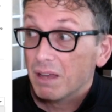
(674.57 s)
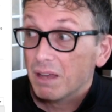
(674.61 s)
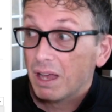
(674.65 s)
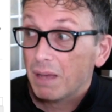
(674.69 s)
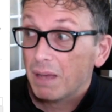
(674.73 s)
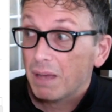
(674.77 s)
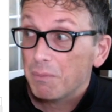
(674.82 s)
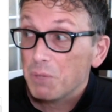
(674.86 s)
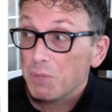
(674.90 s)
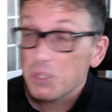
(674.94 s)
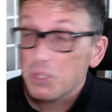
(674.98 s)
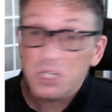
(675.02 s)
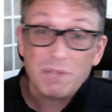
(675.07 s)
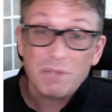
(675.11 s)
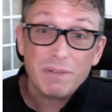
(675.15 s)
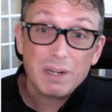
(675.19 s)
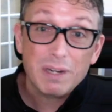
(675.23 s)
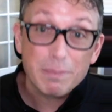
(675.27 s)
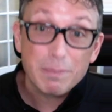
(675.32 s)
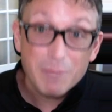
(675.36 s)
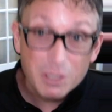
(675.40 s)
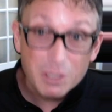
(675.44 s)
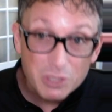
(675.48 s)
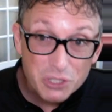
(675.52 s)
music
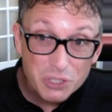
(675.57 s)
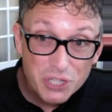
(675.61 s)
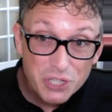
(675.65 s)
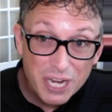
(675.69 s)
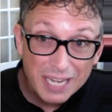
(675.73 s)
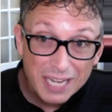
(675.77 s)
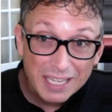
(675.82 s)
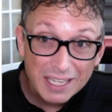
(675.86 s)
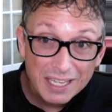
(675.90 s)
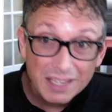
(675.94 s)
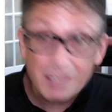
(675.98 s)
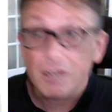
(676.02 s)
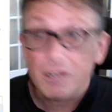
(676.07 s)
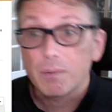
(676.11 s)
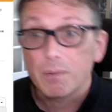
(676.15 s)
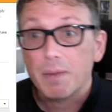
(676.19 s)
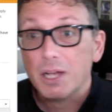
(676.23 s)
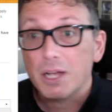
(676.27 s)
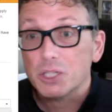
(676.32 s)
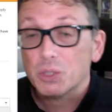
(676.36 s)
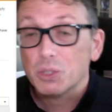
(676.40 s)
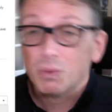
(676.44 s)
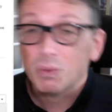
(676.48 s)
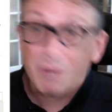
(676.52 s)
fundamentals check-in or
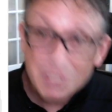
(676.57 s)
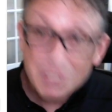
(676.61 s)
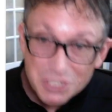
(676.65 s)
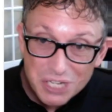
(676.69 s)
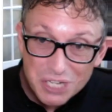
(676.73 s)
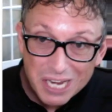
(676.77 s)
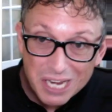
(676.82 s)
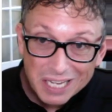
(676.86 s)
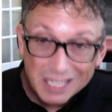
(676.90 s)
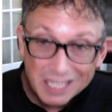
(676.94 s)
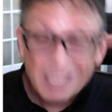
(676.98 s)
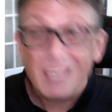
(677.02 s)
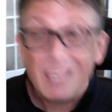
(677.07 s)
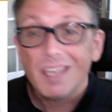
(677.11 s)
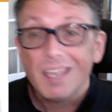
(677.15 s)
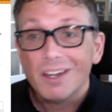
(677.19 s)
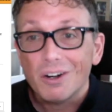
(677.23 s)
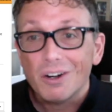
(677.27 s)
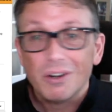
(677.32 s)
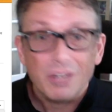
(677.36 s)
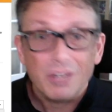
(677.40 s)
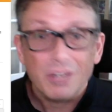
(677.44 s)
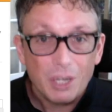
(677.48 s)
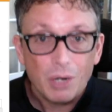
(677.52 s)
module 1 check-in
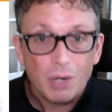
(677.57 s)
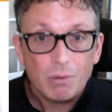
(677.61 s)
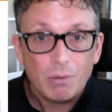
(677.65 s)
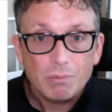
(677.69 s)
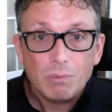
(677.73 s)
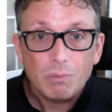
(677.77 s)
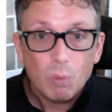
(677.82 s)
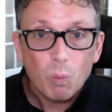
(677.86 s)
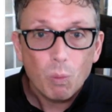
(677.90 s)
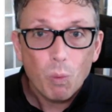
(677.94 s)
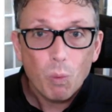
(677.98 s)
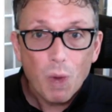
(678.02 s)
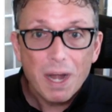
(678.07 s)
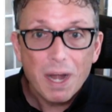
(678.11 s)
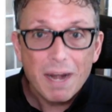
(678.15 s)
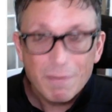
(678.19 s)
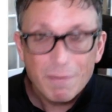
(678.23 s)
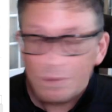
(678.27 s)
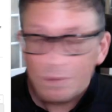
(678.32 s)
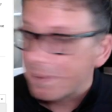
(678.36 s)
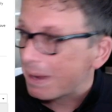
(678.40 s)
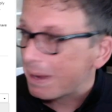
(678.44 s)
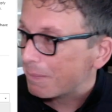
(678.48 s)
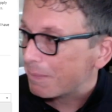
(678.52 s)
or
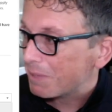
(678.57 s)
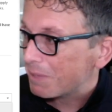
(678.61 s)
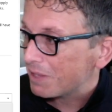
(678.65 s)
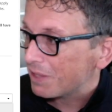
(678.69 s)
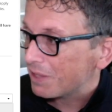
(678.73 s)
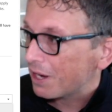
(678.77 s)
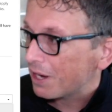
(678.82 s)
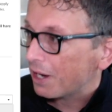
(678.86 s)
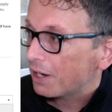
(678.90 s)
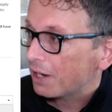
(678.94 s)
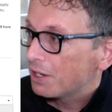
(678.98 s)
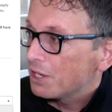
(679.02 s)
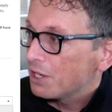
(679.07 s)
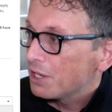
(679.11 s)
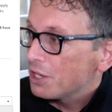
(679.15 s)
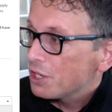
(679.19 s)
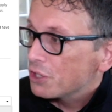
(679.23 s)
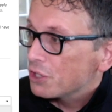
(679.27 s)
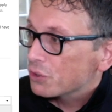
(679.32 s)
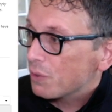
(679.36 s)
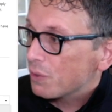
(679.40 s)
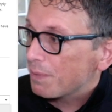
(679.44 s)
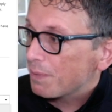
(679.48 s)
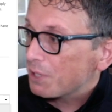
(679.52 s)
whatever might be there.
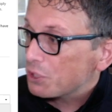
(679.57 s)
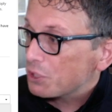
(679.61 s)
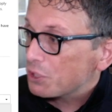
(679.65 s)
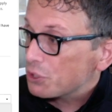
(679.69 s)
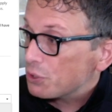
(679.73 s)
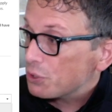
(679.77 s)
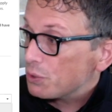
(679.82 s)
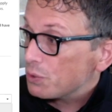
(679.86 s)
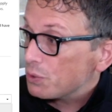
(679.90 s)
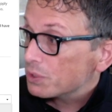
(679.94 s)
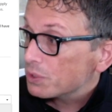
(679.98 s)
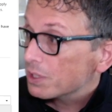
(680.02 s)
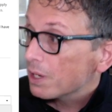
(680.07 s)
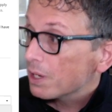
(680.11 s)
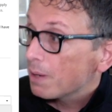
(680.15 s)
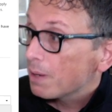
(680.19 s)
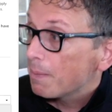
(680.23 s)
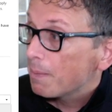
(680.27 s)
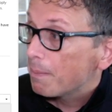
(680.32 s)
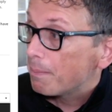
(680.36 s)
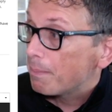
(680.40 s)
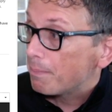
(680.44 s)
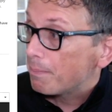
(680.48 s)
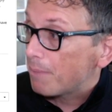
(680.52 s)
So I'm going to choose
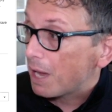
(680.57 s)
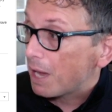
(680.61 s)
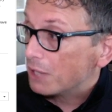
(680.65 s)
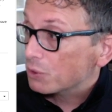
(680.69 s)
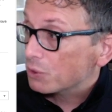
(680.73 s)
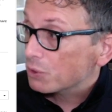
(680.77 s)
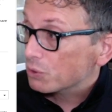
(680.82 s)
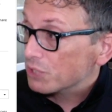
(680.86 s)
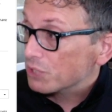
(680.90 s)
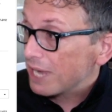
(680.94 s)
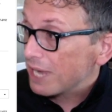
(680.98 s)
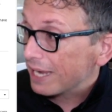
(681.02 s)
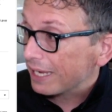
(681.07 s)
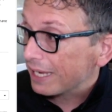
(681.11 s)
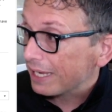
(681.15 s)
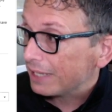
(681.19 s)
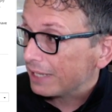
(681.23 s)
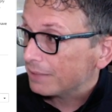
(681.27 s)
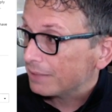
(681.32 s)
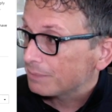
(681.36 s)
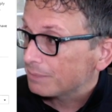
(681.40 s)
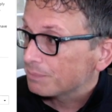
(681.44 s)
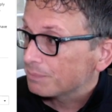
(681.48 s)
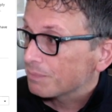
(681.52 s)
module check-in.
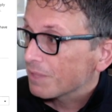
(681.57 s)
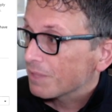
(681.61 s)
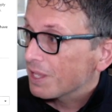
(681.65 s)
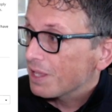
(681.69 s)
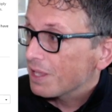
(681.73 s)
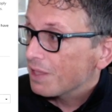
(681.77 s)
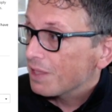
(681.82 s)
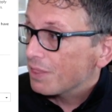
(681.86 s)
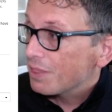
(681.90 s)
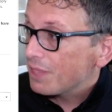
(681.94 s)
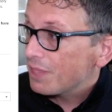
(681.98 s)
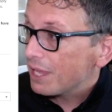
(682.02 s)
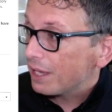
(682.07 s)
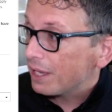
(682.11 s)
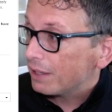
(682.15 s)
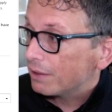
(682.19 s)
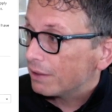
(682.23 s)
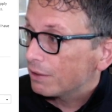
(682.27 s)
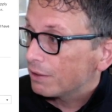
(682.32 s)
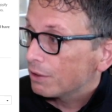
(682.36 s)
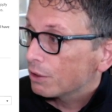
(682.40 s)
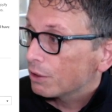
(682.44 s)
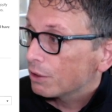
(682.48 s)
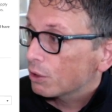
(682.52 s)
Then
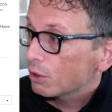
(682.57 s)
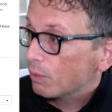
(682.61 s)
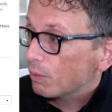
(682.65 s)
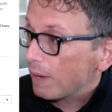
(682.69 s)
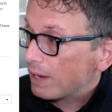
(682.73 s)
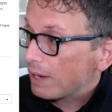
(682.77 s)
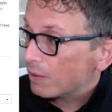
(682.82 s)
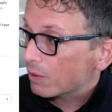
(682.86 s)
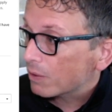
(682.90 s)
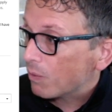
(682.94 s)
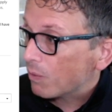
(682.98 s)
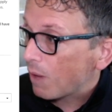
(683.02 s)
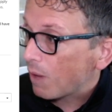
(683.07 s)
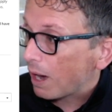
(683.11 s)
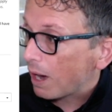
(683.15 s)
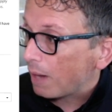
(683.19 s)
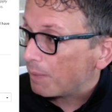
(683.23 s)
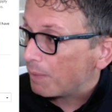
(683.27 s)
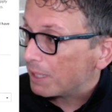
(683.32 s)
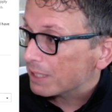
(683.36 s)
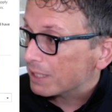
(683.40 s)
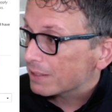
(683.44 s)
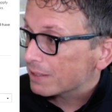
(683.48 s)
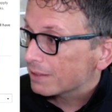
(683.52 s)
grade
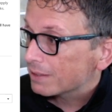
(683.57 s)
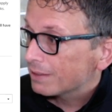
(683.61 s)
requirement